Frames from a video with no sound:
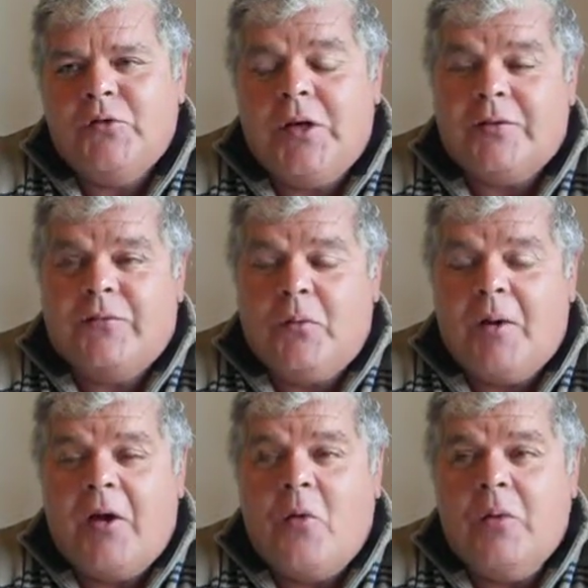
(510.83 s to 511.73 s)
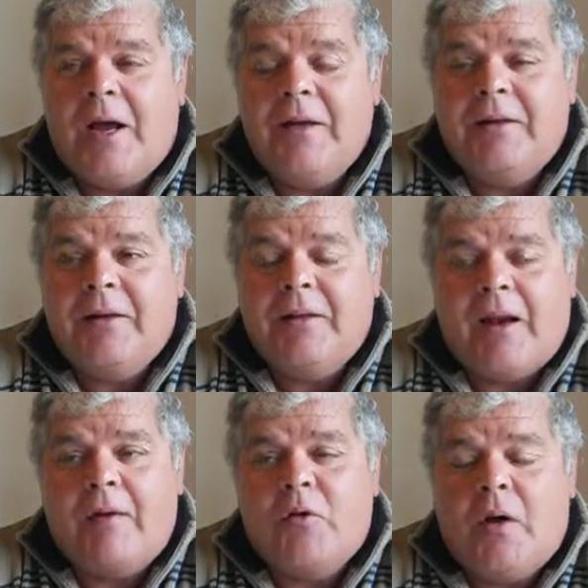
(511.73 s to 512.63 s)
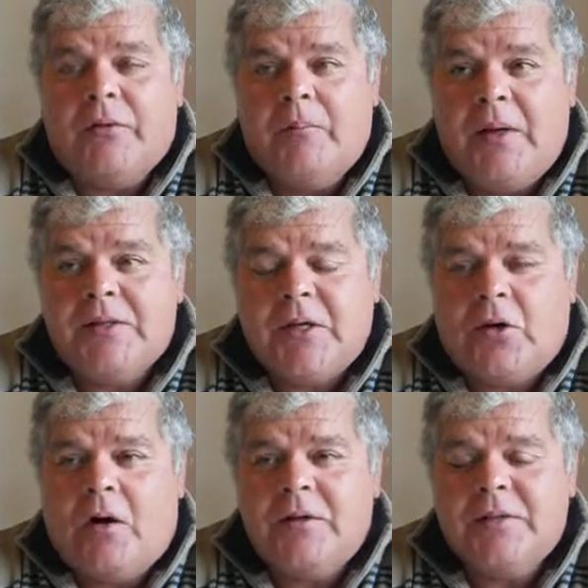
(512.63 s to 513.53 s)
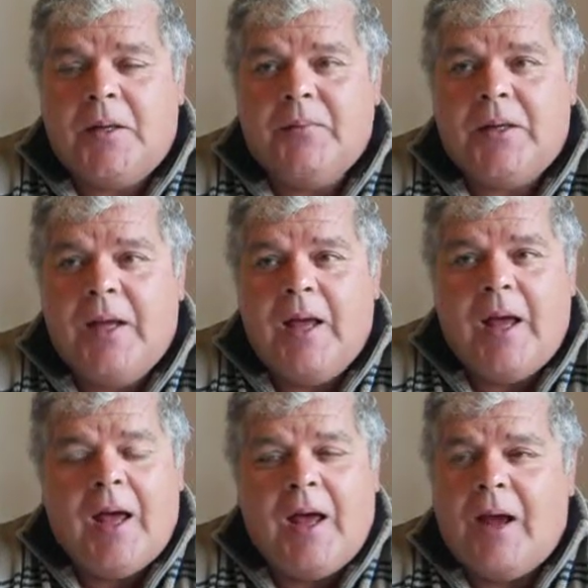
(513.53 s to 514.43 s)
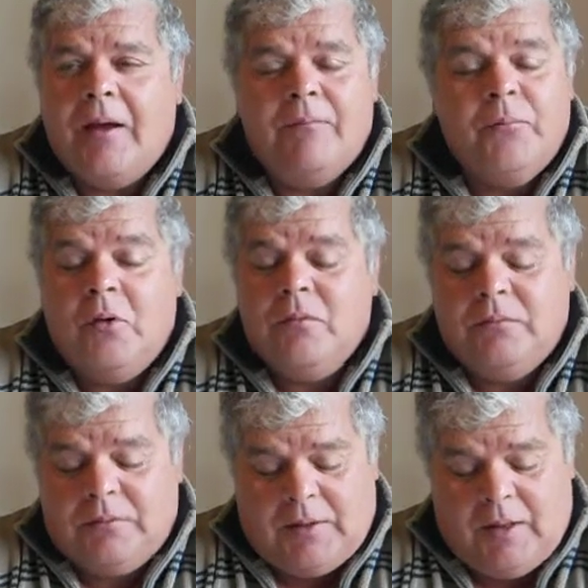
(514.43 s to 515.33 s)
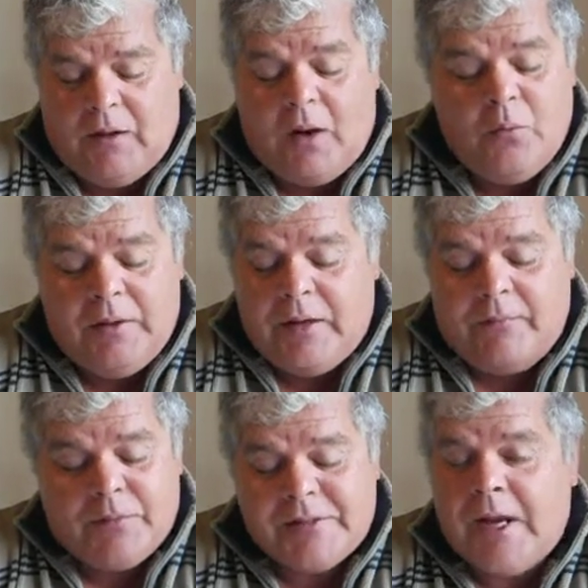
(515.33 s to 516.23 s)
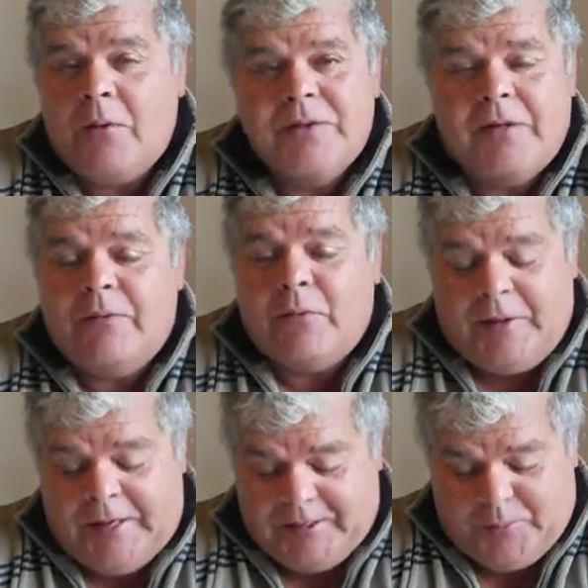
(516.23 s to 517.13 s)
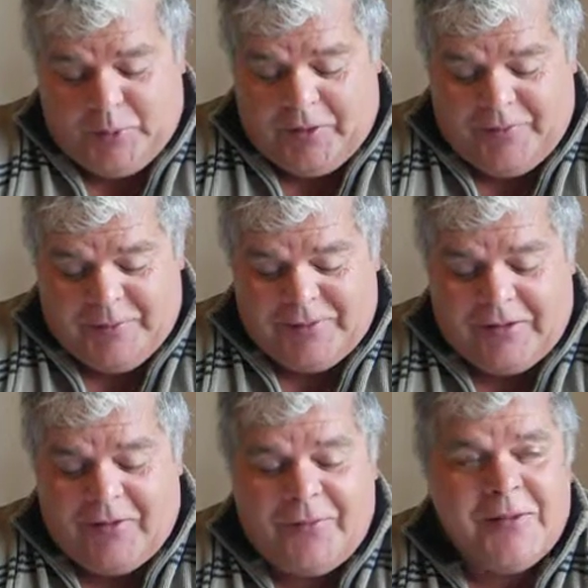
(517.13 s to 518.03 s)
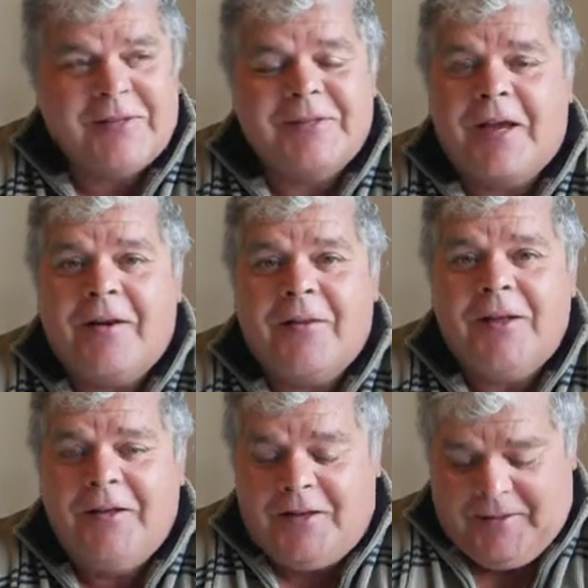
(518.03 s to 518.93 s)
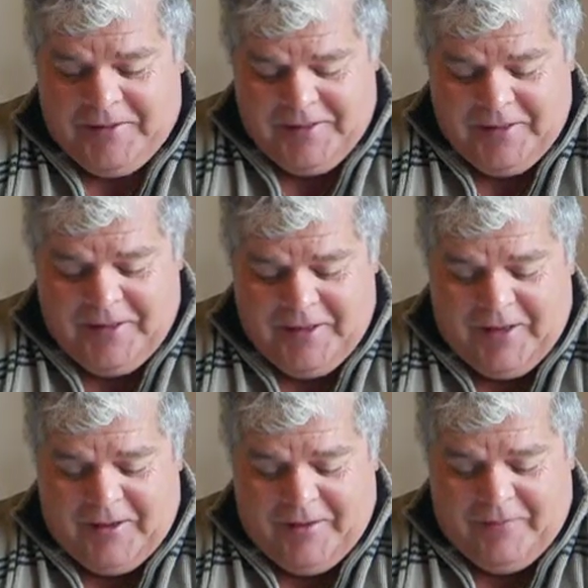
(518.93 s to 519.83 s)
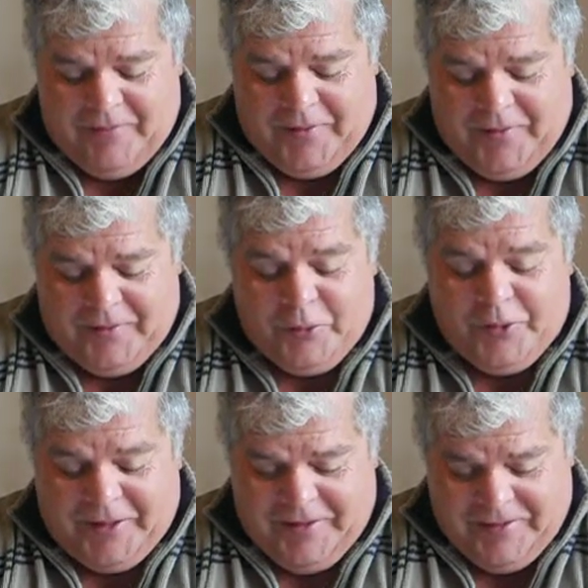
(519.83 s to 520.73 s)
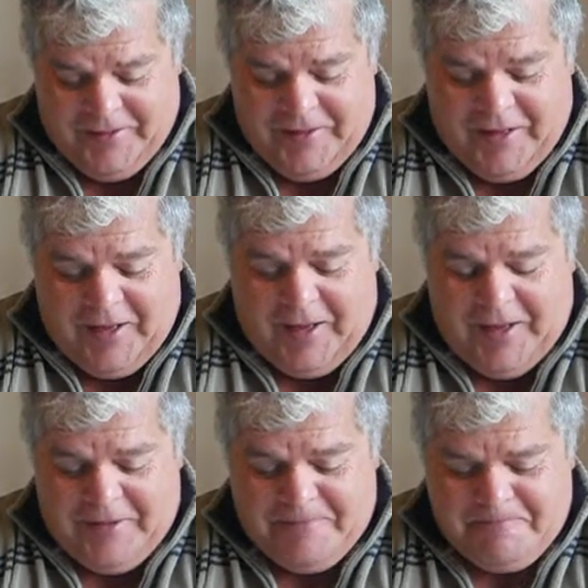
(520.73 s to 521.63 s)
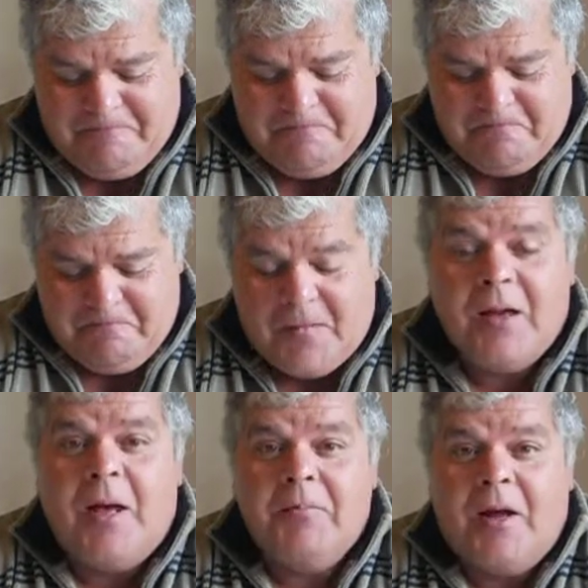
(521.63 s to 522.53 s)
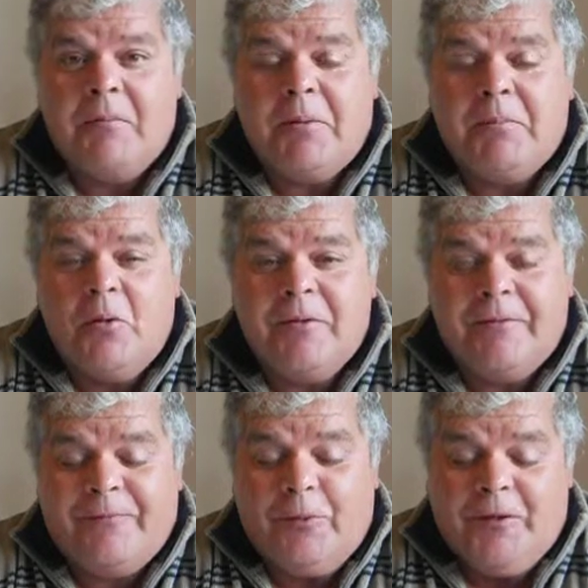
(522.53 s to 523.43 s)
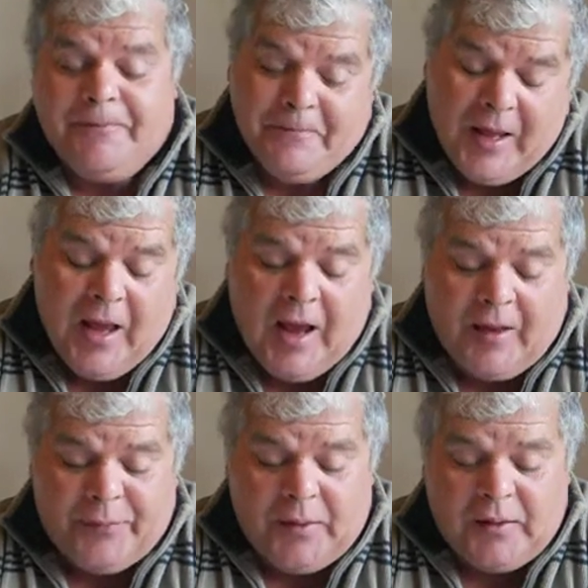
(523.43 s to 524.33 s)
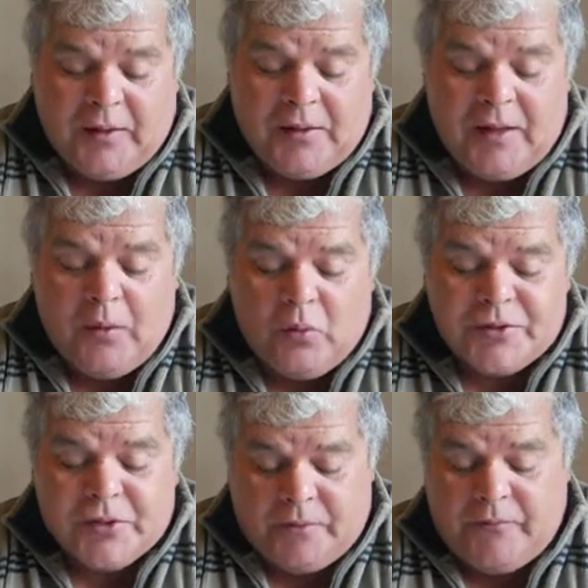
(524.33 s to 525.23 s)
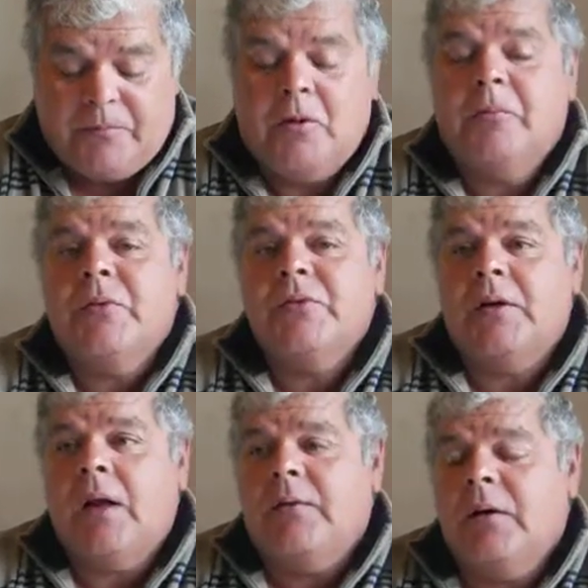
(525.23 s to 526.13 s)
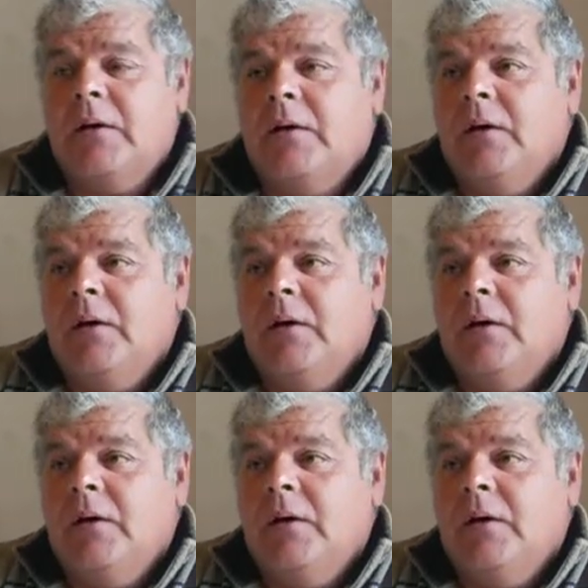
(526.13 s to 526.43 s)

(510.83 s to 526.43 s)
Just for my own idea that I've got the basic concept. I would never say I was ever an expert on this side of the learning. Am I a proponent for it? I think it will serve a purpose, and I think